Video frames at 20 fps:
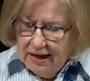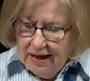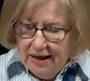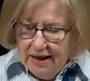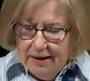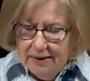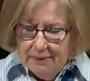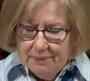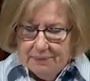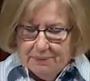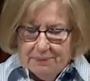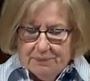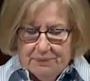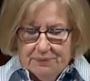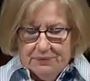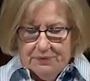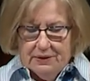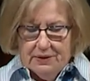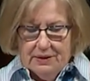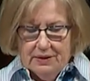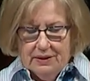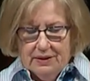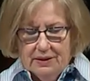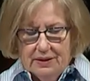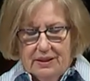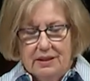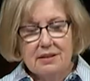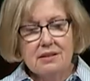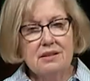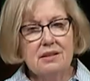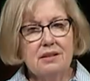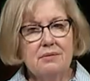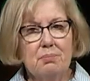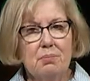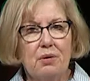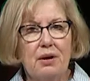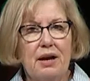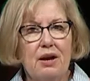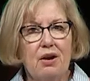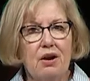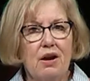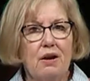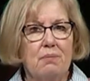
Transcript: Um, this prayer